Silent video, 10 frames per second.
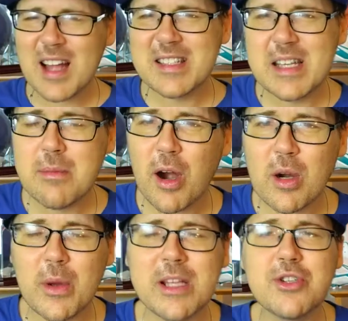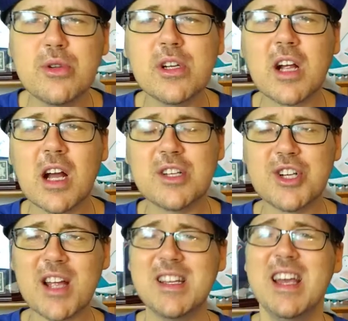Tim Hardaway Jr.
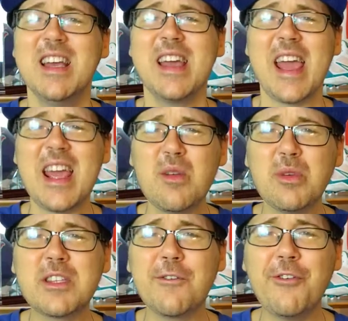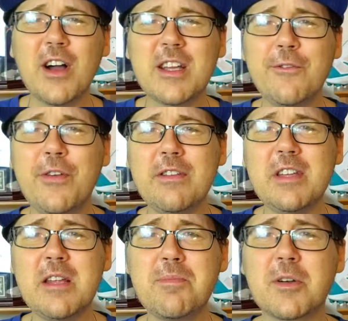contract. And with the fucking
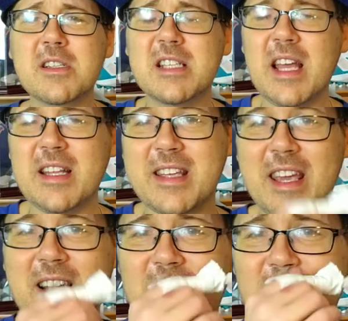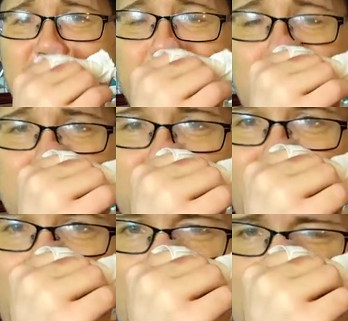15% kicker for a
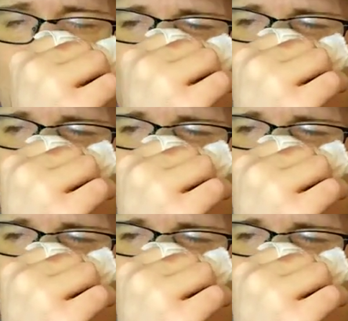trade.